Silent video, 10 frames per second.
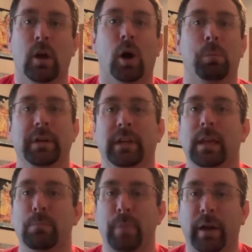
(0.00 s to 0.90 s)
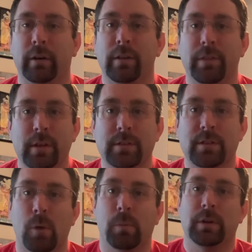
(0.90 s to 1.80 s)
Hoping to get better at this,
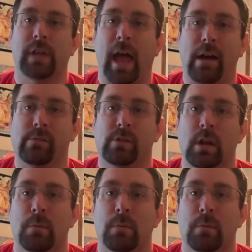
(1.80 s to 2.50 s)
hoping to have